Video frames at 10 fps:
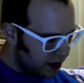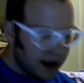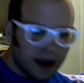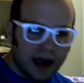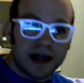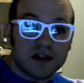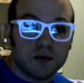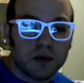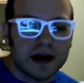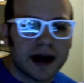And that's
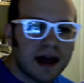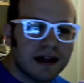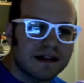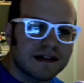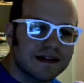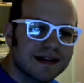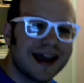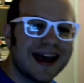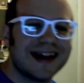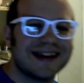where it ends. They
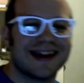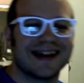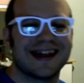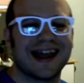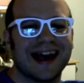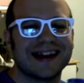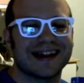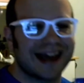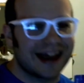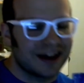end
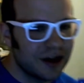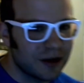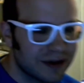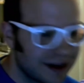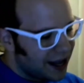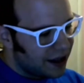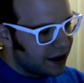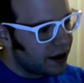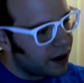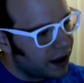on that note.
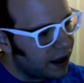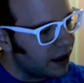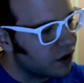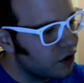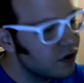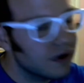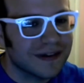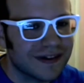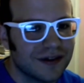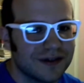
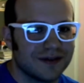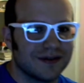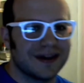Kudos to